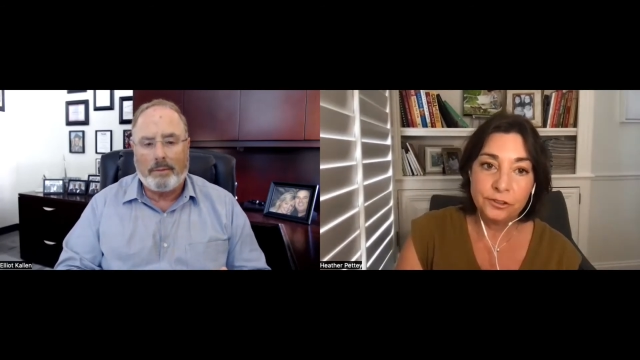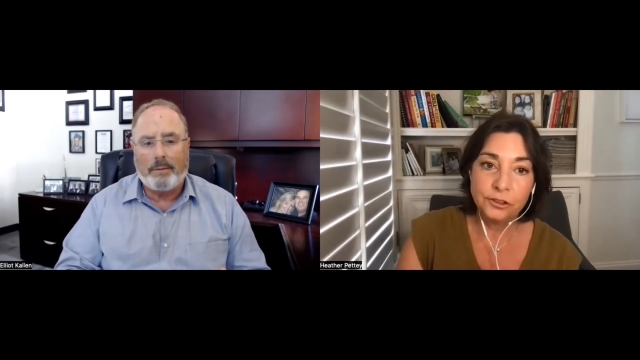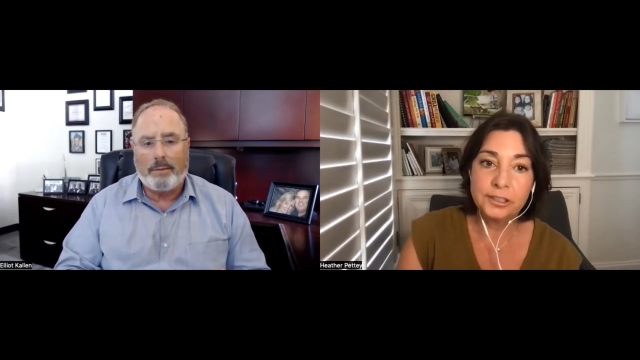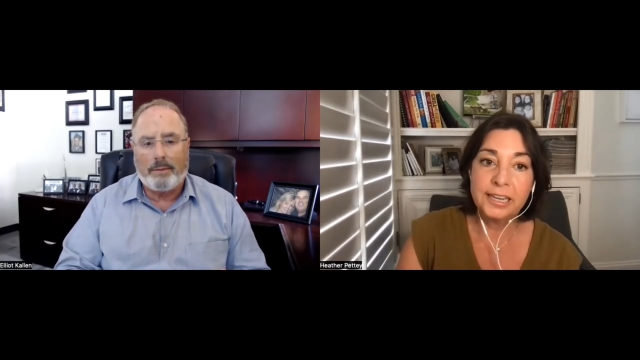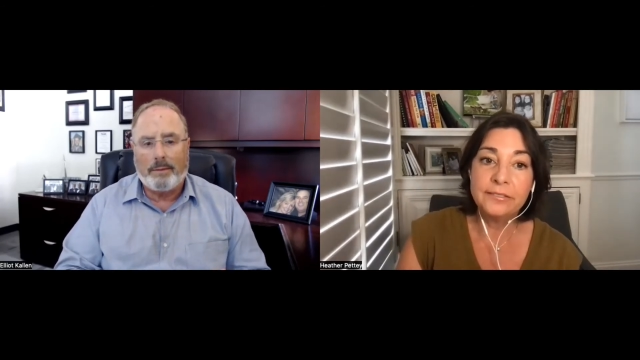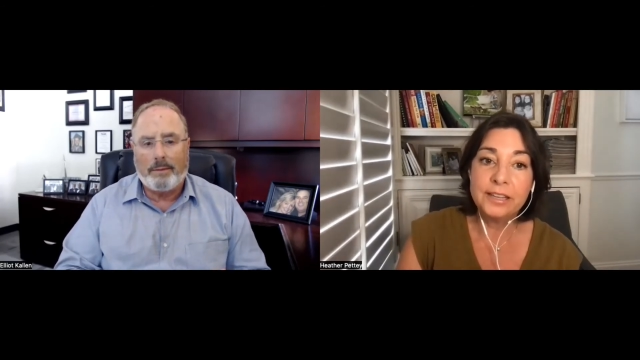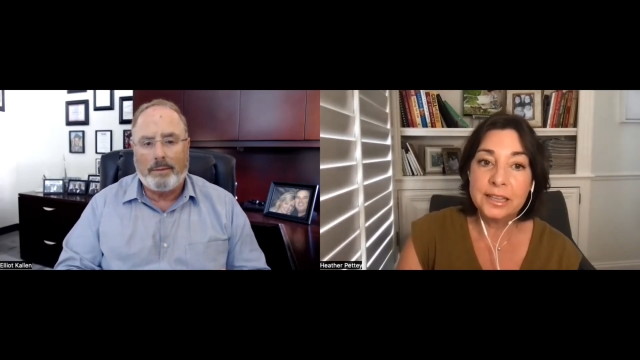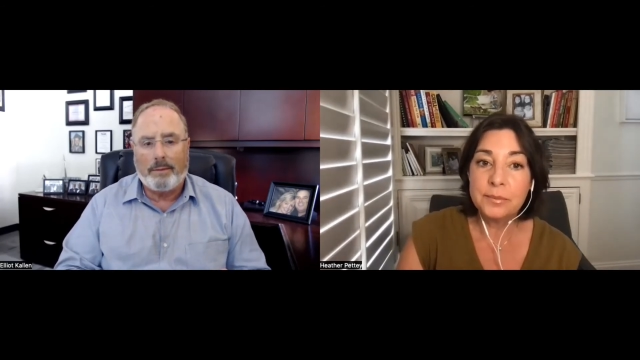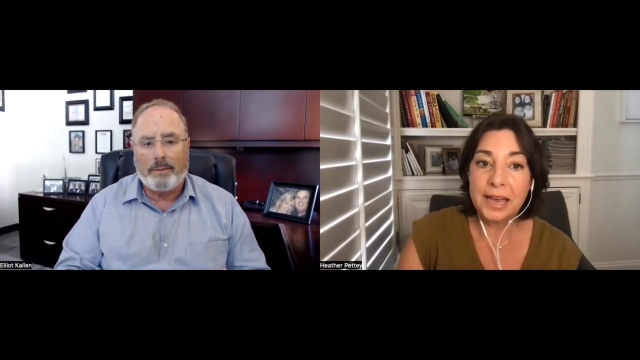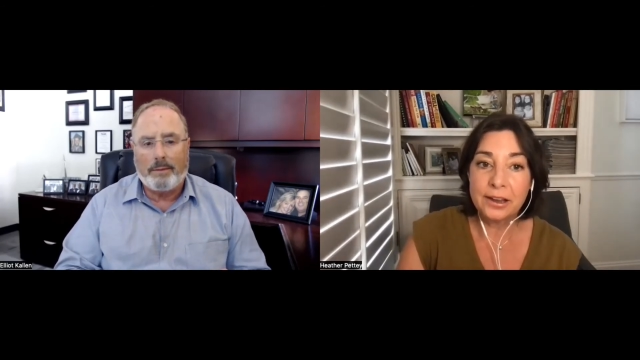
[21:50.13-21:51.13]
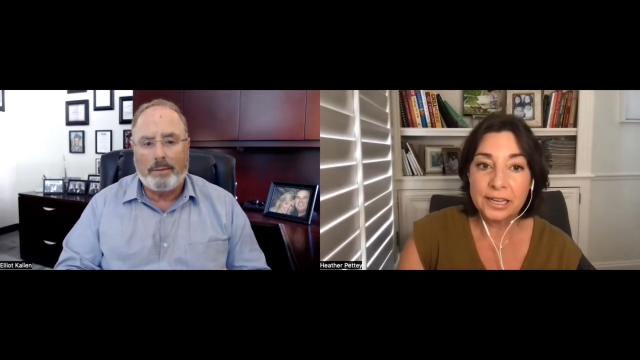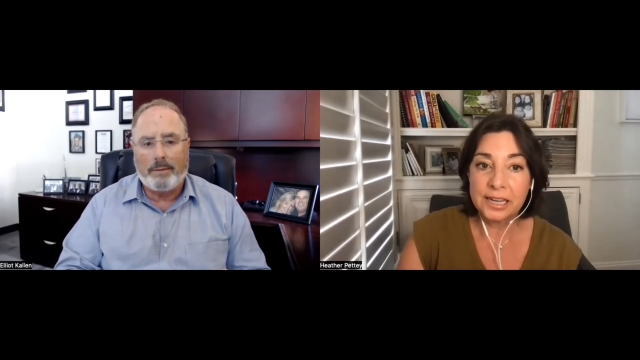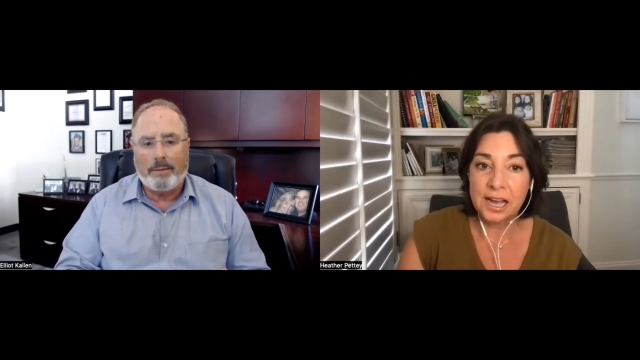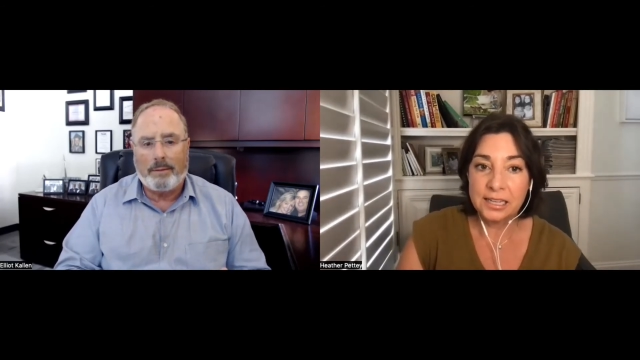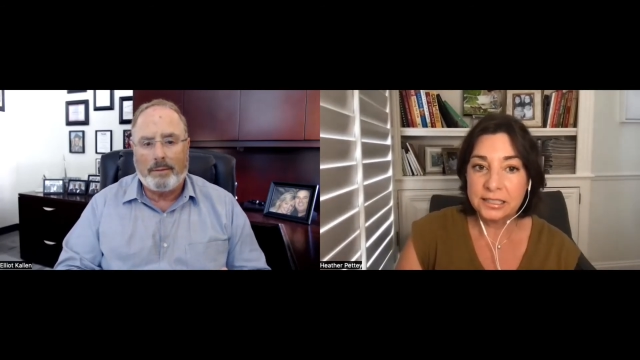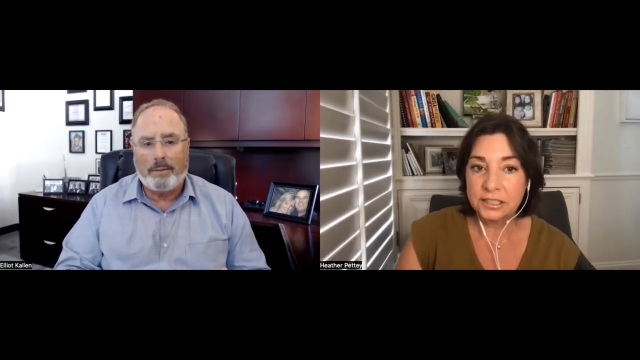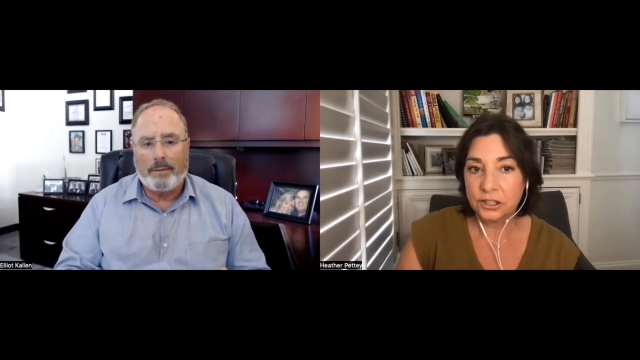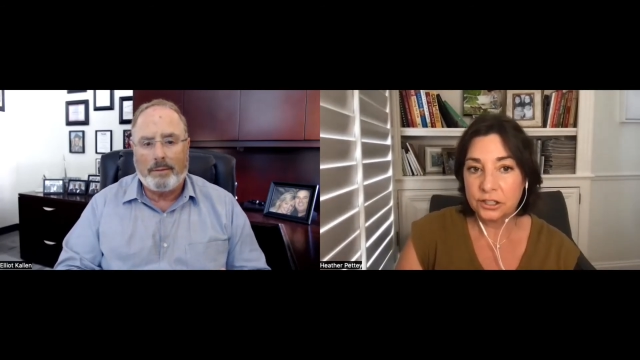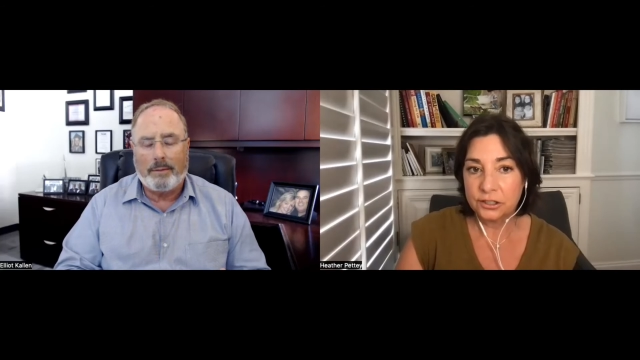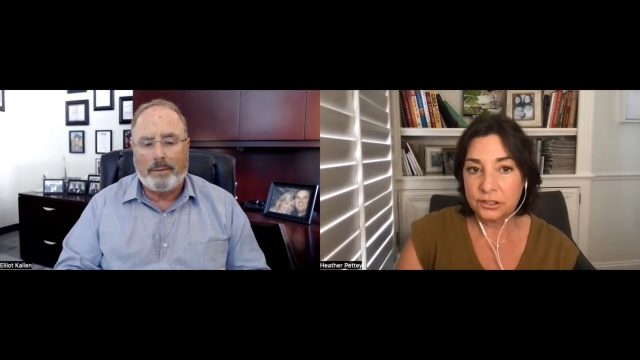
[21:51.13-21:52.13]
Speaker 1: you're giving them out at
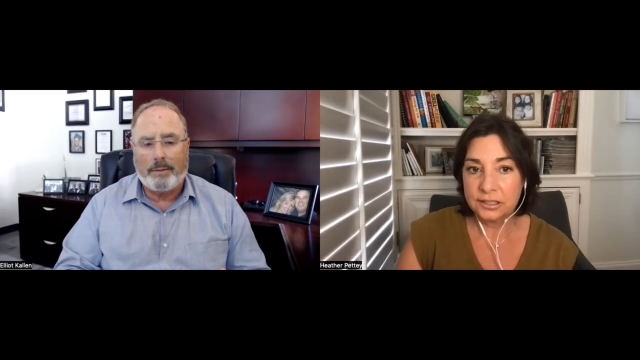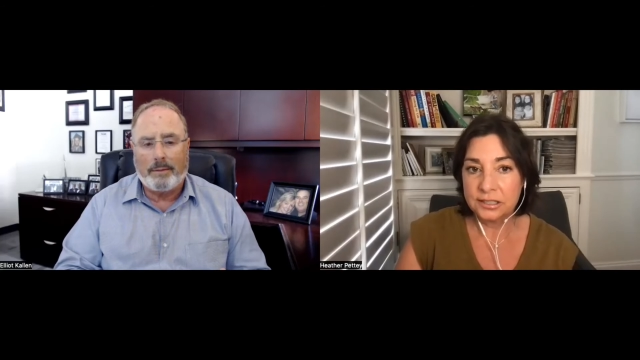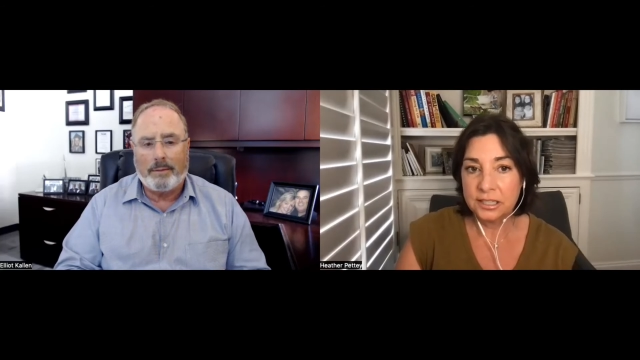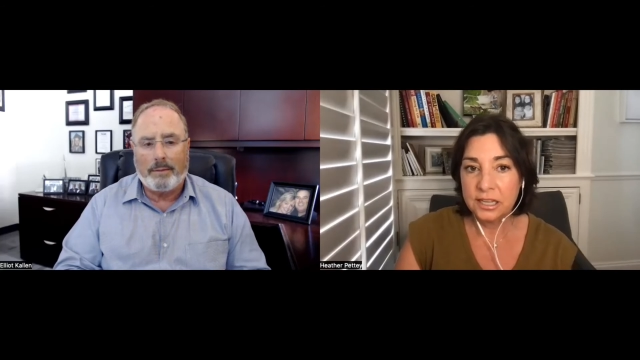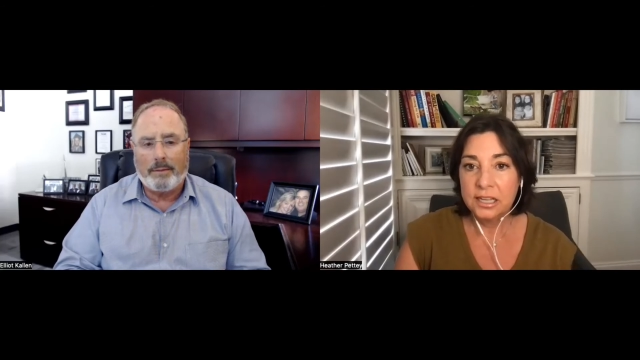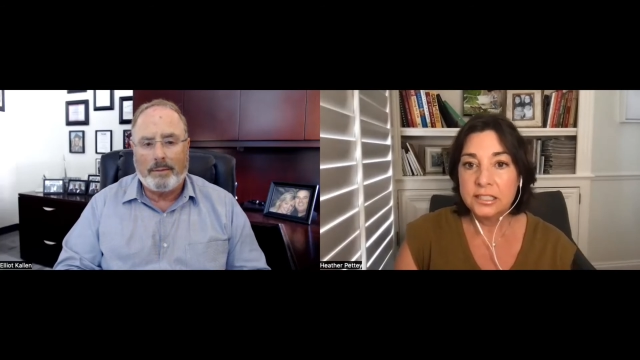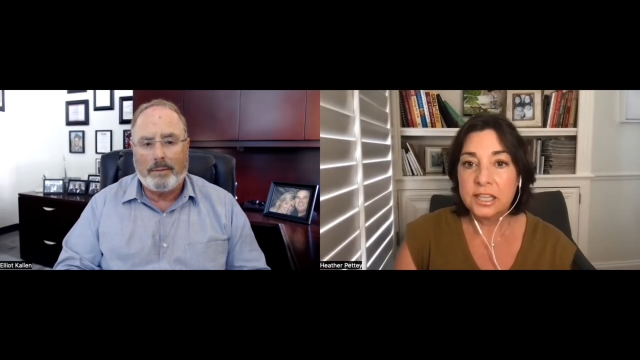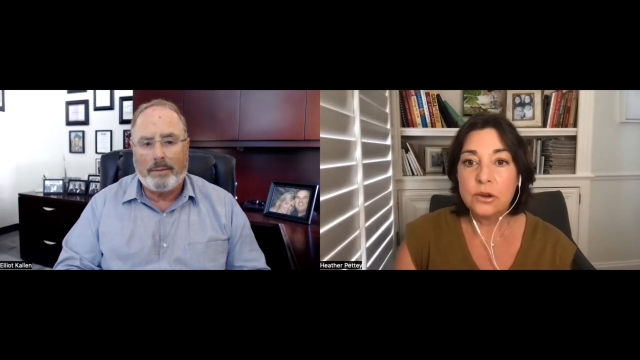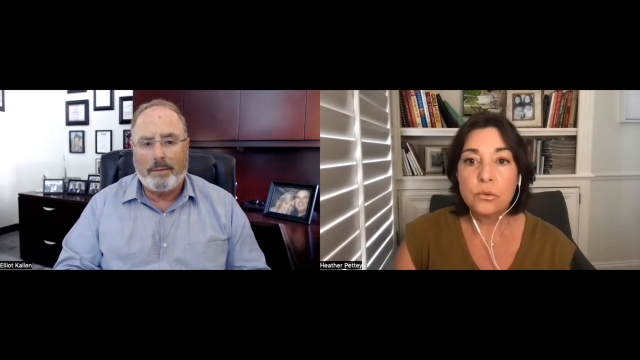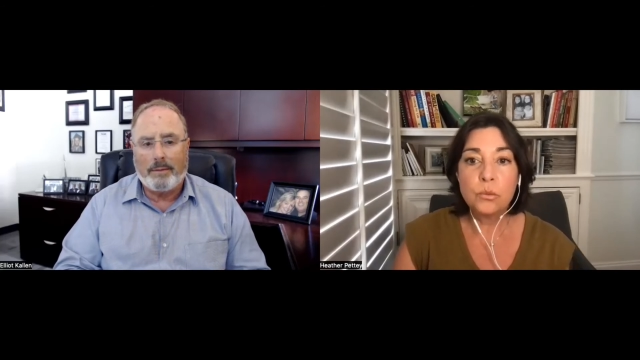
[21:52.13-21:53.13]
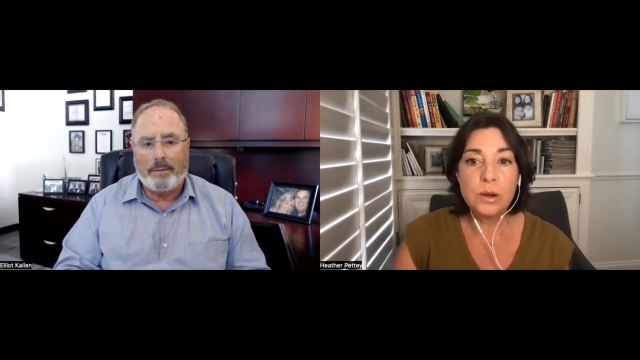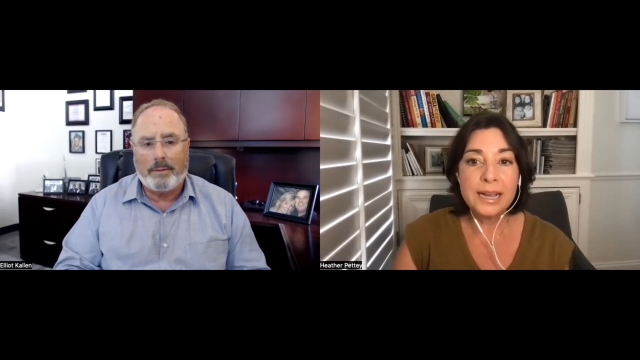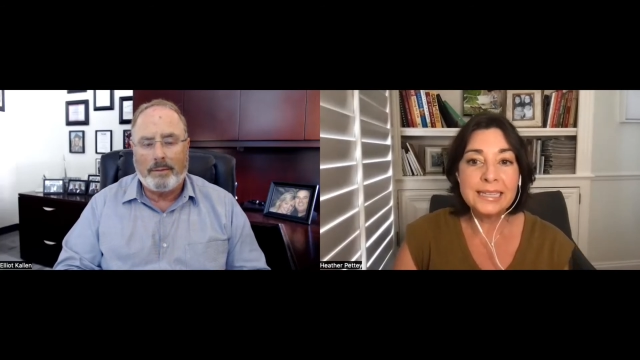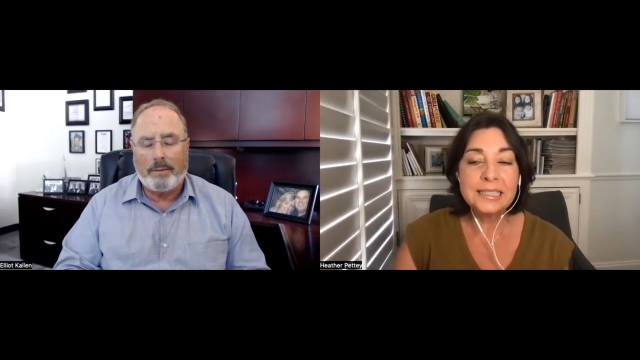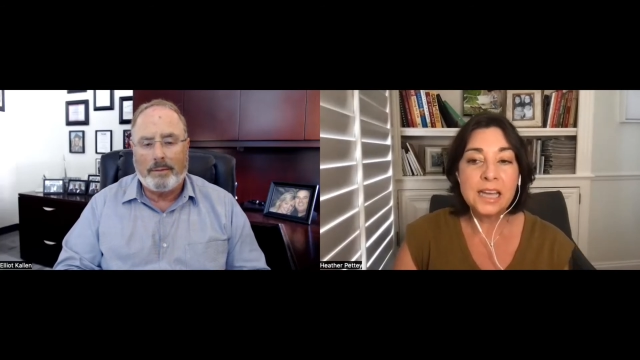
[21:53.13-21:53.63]
concerts so, what